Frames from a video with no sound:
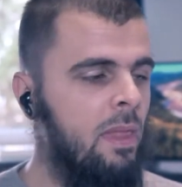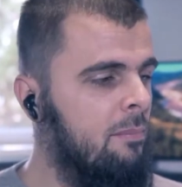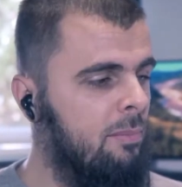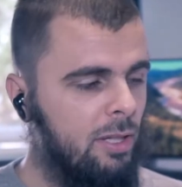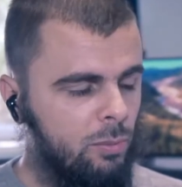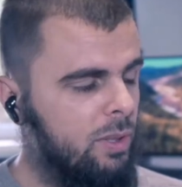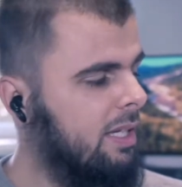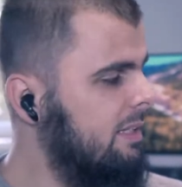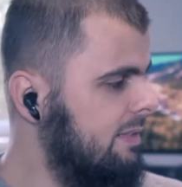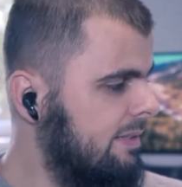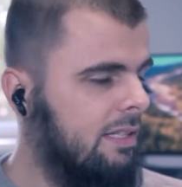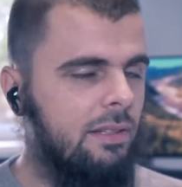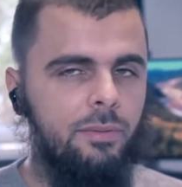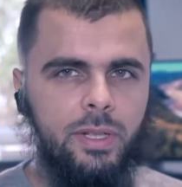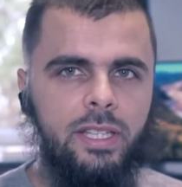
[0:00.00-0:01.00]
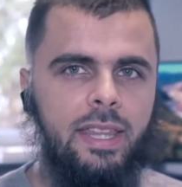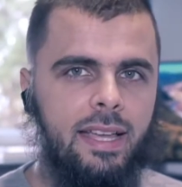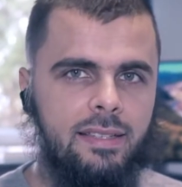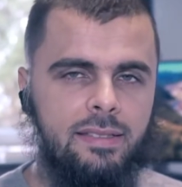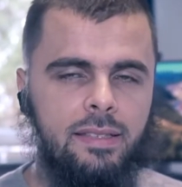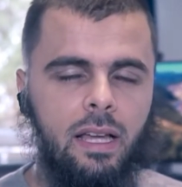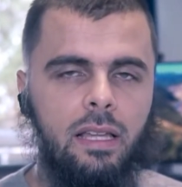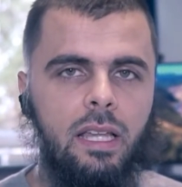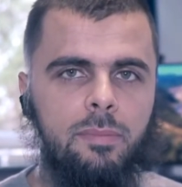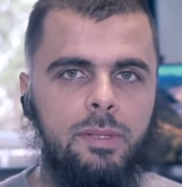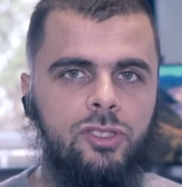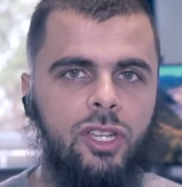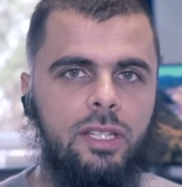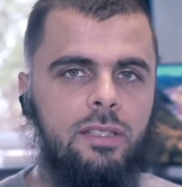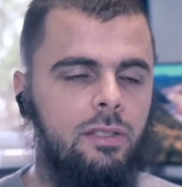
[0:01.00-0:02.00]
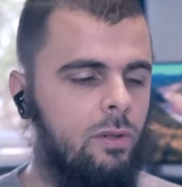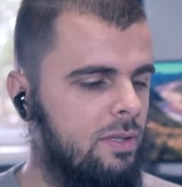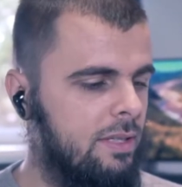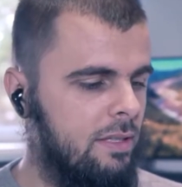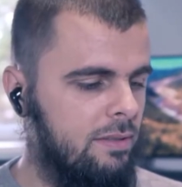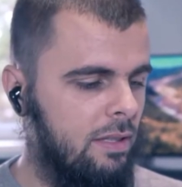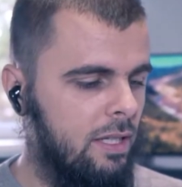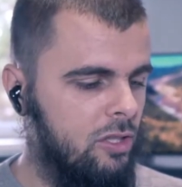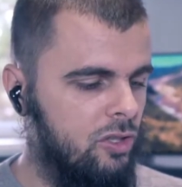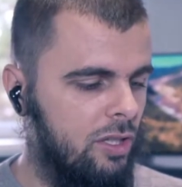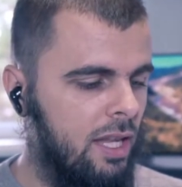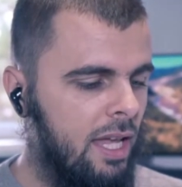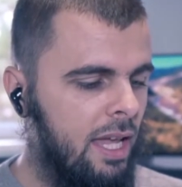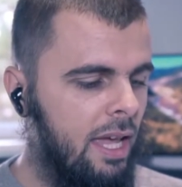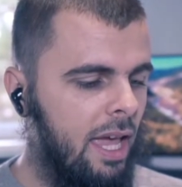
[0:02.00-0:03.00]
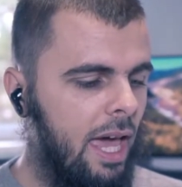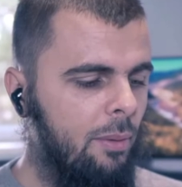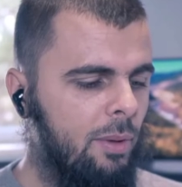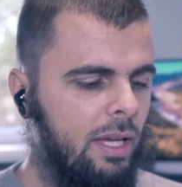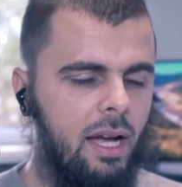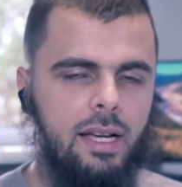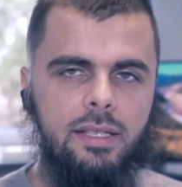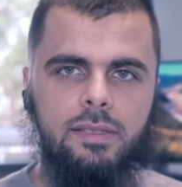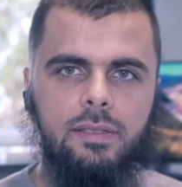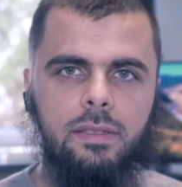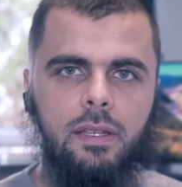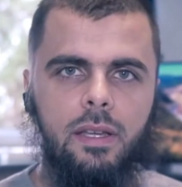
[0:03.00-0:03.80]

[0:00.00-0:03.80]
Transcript: But we're gonna still retest a little bit, check the noise cancellation. Anyway, guys,